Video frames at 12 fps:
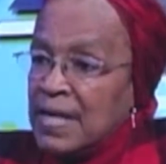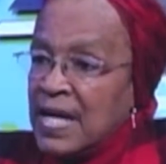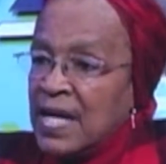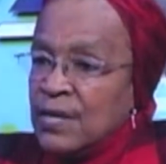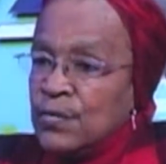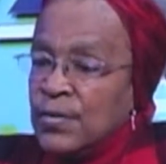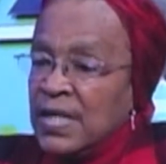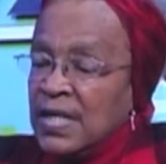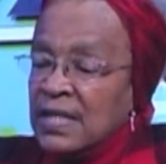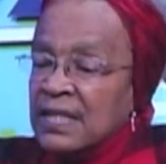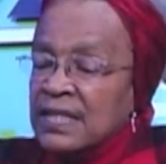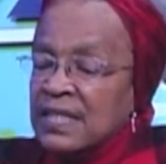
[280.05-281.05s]
And
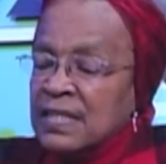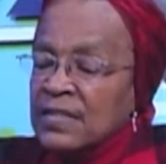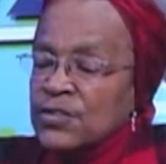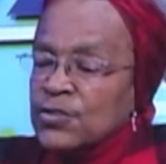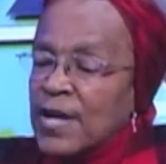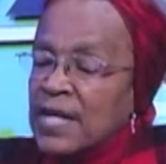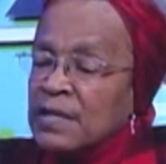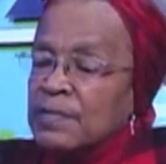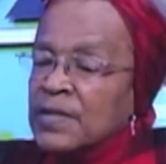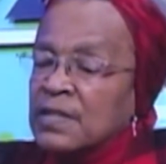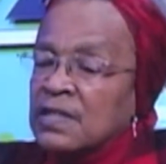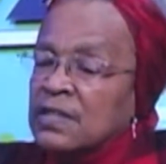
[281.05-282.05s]
we try to
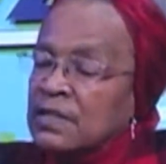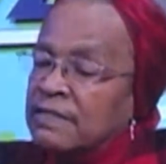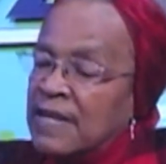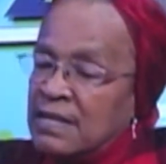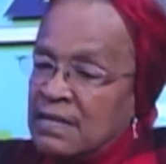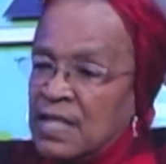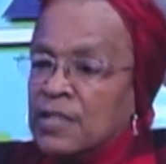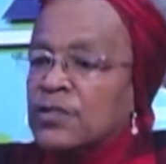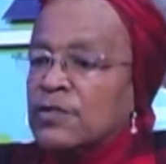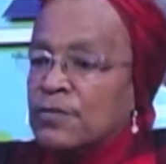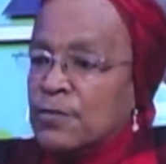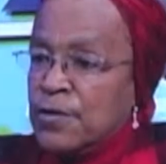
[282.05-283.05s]
build a good
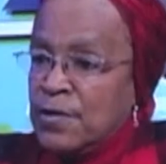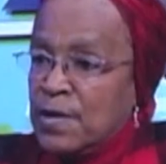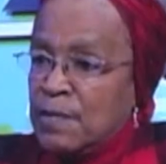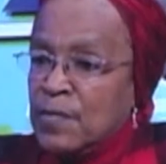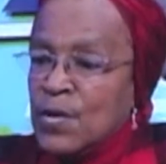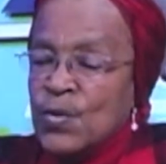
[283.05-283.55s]
foundation for them.